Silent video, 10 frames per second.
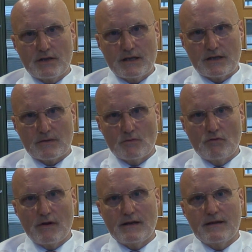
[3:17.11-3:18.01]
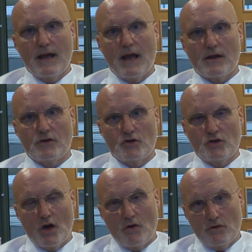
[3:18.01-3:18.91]
system already there to
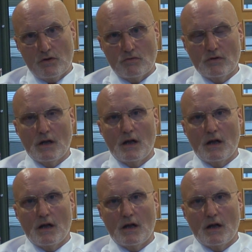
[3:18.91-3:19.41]
show you